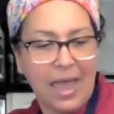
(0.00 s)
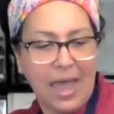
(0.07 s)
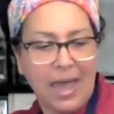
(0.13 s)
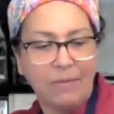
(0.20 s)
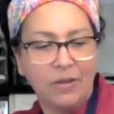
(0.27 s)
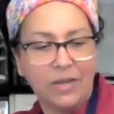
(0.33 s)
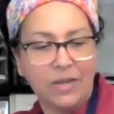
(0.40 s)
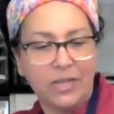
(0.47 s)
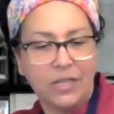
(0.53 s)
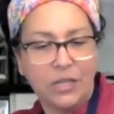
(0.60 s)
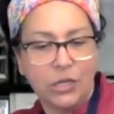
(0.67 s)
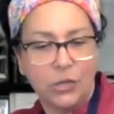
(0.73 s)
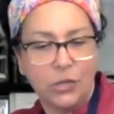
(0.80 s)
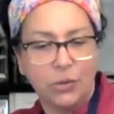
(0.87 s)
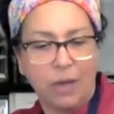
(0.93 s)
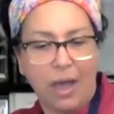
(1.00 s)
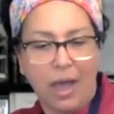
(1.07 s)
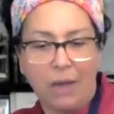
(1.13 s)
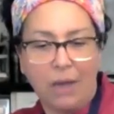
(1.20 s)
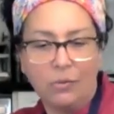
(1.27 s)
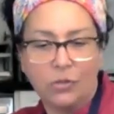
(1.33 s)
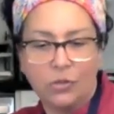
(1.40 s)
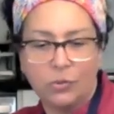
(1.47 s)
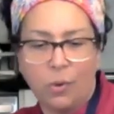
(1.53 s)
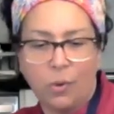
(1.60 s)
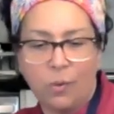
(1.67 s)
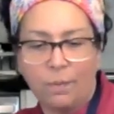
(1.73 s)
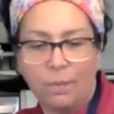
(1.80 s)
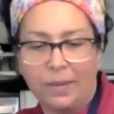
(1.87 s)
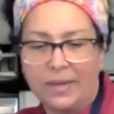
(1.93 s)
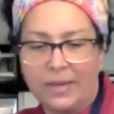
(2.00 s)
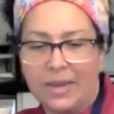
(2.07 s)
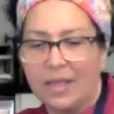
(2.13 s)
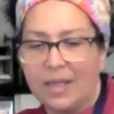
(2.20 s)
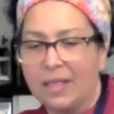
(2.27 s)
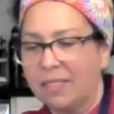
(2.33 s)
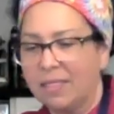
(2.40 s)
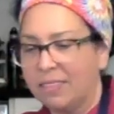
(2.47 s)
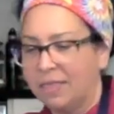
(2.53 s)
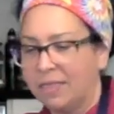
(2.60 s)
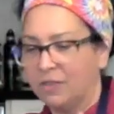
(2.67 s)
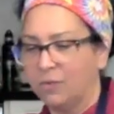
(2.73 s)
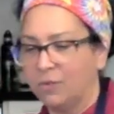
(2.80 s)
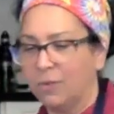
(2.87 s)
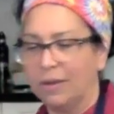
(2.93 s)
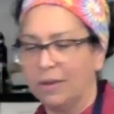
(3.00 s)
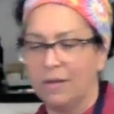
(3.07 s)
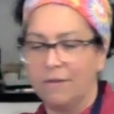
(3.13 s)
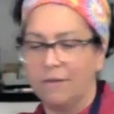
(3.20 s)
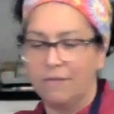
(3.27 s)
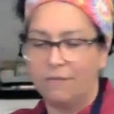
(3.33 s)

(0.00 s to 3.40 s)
I'm going to teach you how to open this one.